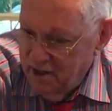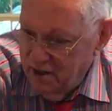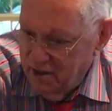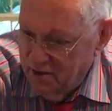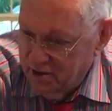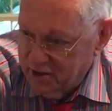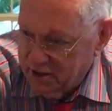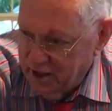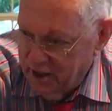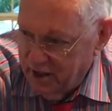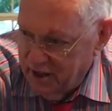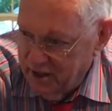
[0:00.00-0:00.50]

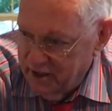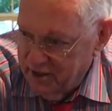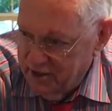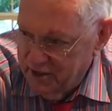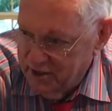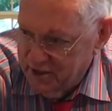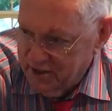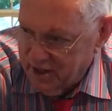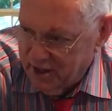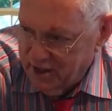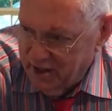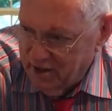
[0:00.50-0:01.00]
Okay, and
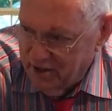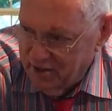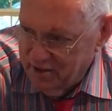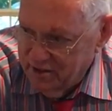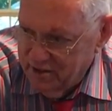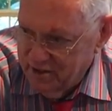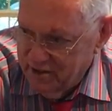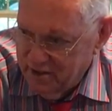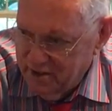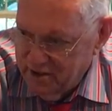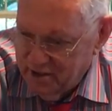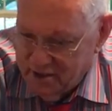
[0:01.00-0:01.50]
then
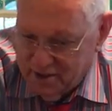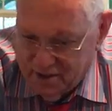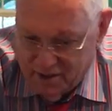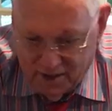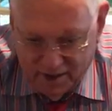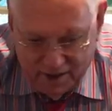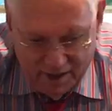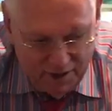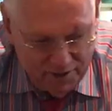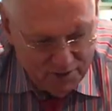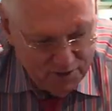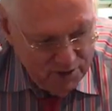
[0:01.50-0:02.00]
down.
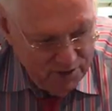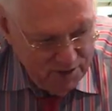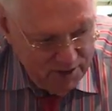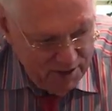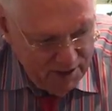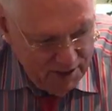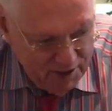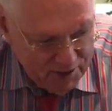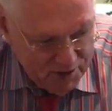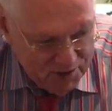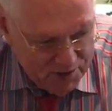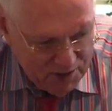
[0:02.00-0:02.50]
And now do the
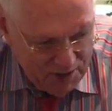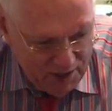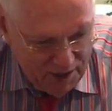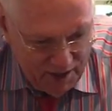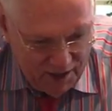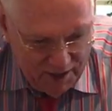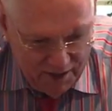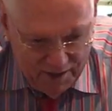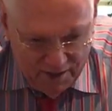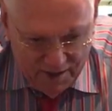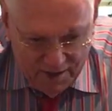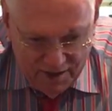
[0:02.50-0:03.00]
other
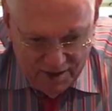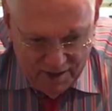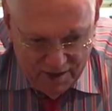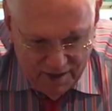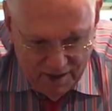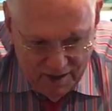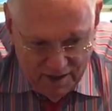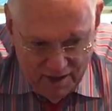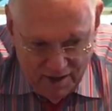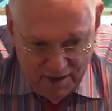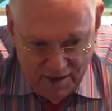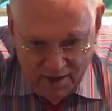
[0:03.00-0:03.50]
side.
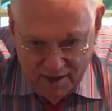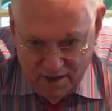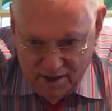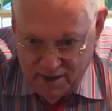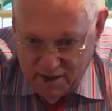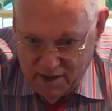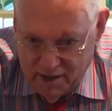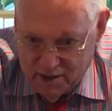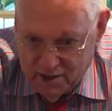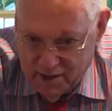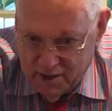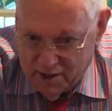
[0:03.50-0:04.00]

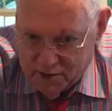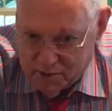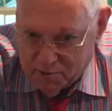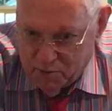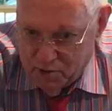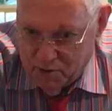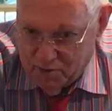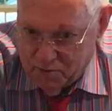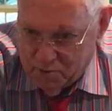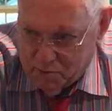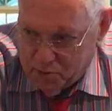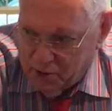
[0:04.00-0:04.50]
It's
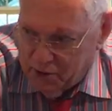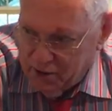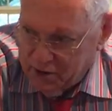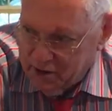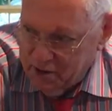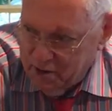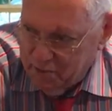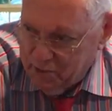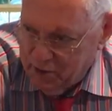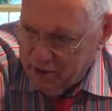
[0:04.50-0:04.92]
moving pretty good,